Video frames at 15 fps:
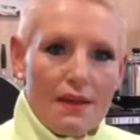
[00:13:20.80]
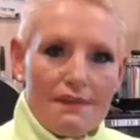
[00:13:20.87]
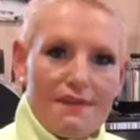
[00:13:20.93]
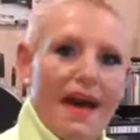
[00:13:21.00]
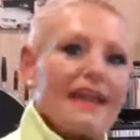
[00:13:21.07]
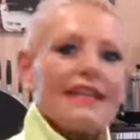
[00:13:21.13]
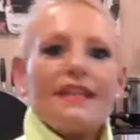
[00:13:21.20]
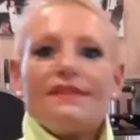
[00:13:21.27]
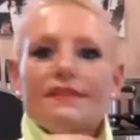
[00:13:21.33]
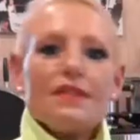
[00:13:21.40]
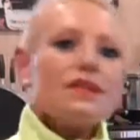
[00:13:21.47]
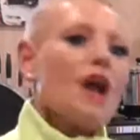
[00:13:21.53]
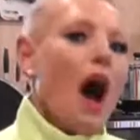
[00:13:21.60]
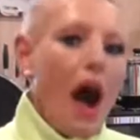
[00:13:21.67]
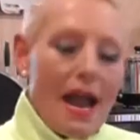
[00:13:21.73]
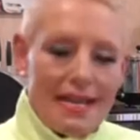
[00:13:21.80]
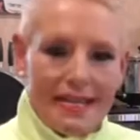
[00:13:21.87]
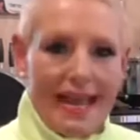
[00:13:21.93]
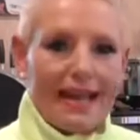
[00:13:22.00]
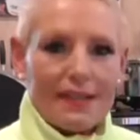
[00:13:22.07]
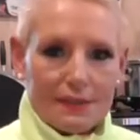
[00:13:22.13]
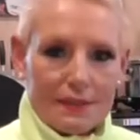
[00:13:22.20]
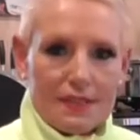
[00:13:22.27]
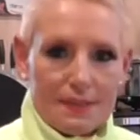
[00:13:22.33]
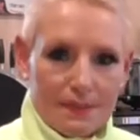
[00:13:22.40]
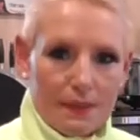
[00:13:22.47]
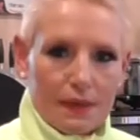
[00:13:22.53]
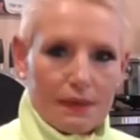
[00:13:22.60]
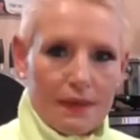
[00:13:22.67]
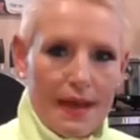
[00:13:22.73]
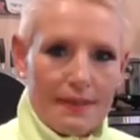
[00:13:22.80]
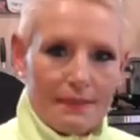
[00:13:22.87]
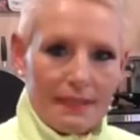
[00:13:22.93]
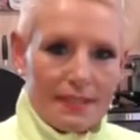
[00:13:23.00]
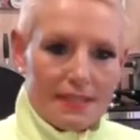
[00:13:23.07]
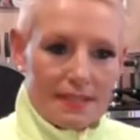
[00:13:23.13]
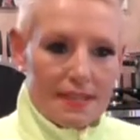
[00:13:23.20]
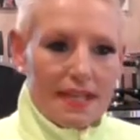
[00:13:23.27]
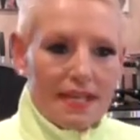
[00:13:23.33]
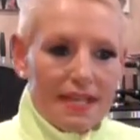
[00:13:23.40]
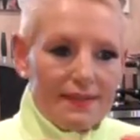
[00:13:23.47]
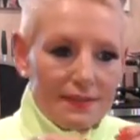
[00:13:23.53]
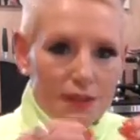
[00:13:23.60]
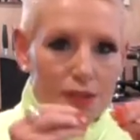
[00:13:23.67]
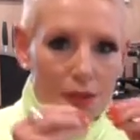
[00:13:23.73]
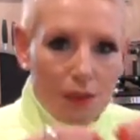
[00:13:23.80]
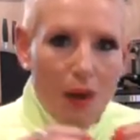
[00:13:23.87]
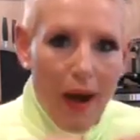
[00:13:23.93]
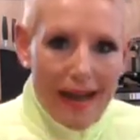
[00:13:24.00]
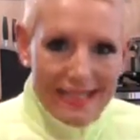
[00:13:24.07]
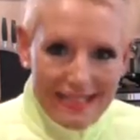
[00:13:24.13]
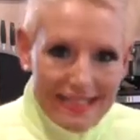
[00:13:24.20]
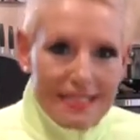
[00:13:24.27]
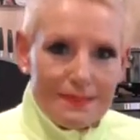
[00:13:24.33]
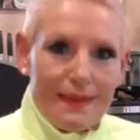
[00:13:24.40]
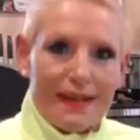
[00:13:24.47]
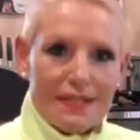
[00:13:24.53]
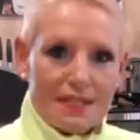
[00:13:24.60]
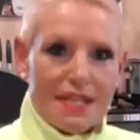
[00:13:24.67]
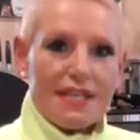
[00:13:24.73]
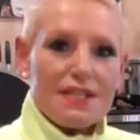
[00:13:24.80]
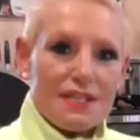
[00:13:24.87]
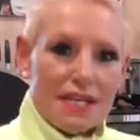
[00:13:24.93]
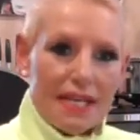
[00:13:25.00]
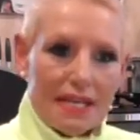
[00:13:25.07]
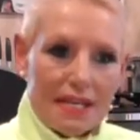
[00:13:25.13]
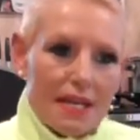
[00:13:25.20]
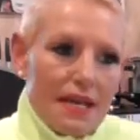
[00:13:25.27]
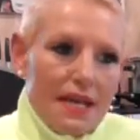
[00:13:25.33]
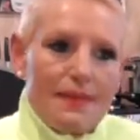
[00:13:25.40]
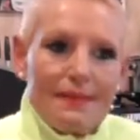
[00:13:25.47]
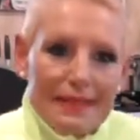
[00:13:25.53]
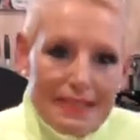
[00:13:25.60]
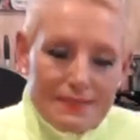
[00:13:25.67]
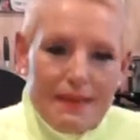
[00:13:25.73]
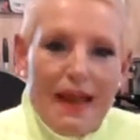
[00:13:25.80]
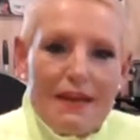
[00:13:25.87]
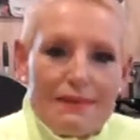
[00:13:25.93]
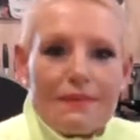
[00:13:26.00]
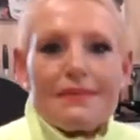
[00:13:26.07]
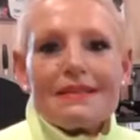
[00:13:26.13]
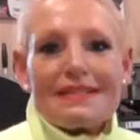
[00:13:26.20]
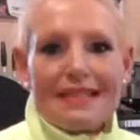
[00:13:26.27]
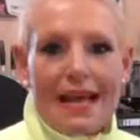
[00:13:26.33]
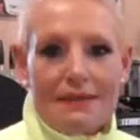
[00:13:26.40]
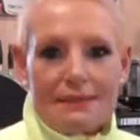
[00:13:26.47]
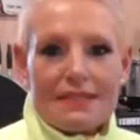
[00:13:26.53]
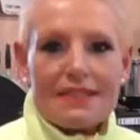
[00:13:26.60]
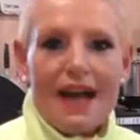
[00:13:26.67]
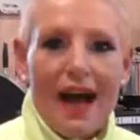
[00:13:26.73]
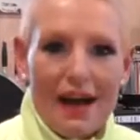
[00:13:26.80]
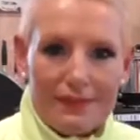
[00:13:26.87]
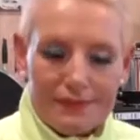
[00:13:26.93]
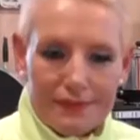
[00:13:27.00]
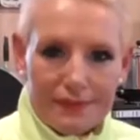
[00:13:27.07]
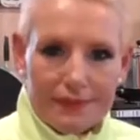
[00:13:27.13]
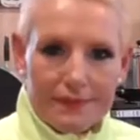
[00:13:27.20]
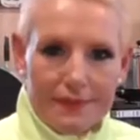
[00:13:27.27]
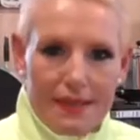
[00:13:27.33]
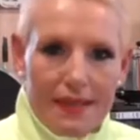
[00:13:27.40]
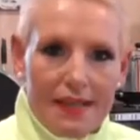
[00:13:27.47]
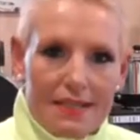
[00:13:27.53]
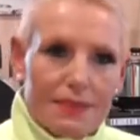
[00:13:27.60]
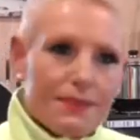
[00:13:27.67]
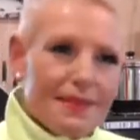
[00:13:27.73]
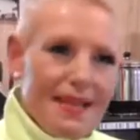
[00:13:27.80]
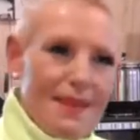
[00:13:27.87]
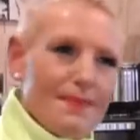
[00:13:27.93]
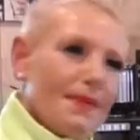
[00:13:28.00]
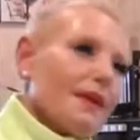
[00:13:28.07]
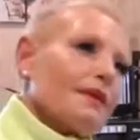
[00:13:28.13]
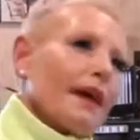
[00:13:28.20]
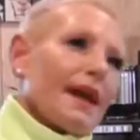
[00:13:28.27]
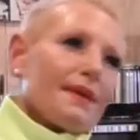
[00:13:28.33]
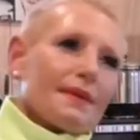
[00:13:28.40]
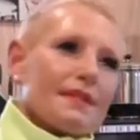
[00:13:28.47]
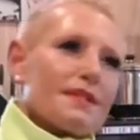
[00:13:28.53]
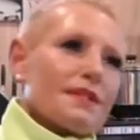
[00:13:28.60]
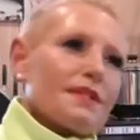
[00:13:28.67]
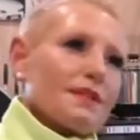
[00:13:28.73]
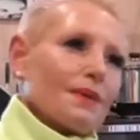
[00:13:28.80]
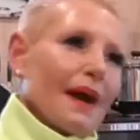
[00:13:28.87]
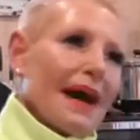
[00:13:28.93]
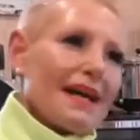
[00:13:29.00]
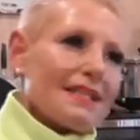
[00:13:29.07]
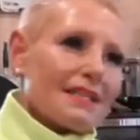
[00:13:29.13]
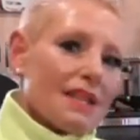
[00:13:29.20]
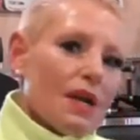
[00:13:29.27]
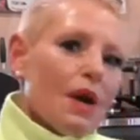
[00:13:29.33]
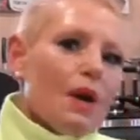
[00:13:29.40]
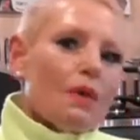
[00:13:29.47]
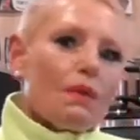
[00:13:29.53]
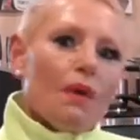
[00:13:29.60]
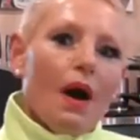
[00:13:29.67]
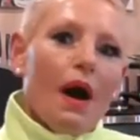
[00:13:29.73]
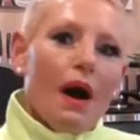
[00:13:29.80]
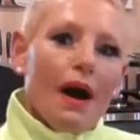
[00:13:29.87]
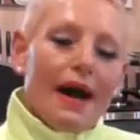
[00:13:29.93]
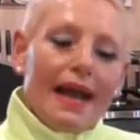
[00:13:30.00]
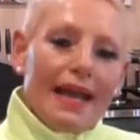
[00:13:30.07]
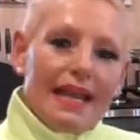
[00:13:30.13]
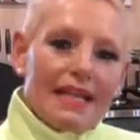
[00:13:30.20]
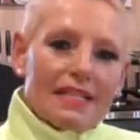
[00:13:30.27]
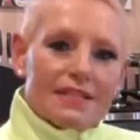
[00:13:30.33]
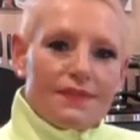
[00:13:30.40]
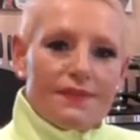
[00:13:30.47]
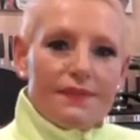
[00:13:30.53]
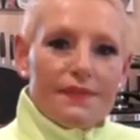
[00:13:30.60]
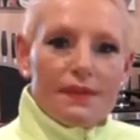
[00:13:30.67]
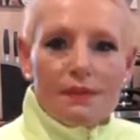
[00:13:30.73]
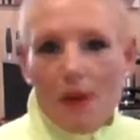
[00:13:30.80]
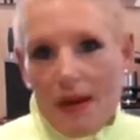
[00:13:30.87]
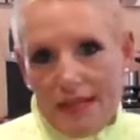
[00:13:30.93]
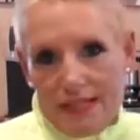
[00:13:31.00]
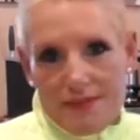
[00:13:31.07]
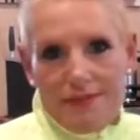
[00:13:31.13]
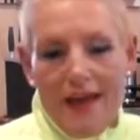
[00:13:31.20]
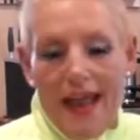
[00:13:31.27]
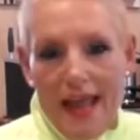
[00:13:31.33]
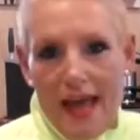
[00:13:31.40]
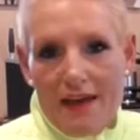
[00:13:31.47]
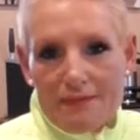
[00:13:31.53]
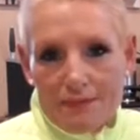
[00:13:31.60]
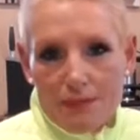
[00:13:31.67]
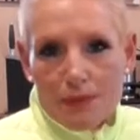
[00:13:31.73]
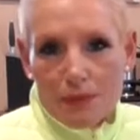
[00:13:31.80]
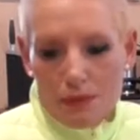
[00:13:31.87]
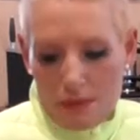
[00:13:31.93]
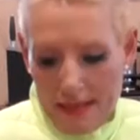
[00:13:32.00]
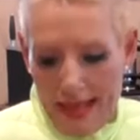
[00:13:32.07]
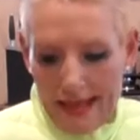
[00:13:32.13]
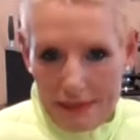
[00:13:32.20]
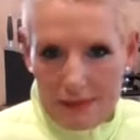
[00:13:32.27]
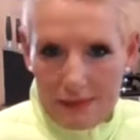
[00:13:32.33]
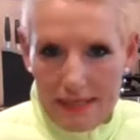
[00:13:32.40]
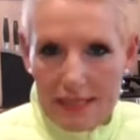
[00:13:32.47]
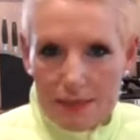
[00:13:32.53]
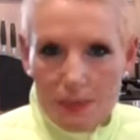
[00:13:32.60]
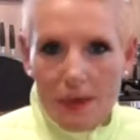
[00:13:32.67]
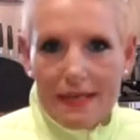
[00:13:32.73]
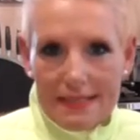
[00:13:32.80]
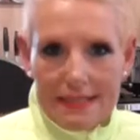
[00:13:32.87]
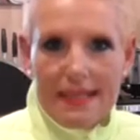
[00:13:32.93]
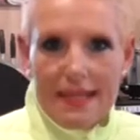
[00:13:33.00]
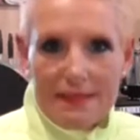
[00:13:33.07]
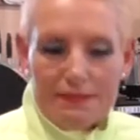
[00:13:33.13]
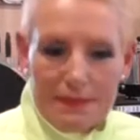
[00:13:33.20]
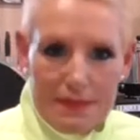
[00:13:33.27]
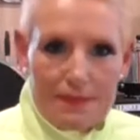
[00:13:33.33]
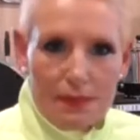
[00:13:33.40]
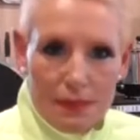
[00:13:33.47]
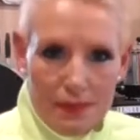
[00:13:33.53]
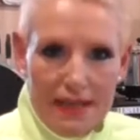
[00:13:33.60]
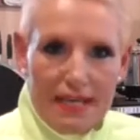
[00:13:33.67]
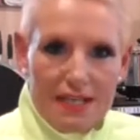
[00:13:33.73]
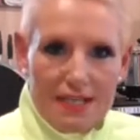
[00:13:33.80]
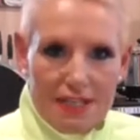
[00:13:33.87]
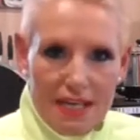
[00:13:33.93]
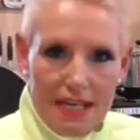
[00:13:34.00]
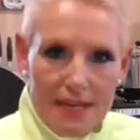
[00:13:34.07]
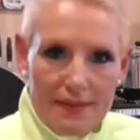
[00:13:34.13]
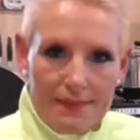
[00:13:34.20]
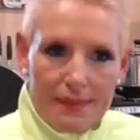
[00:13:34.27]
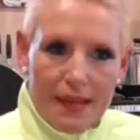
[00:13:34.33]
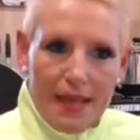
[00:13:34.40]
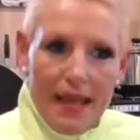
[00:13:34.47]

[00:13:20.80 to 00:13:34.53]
Fat gives you 9 calories per gram. It gives you twice as much energy, but it's made from the same stuff. So wouldn't that be a great question to ask? Why does fat have more calories? Why does it give me more energy?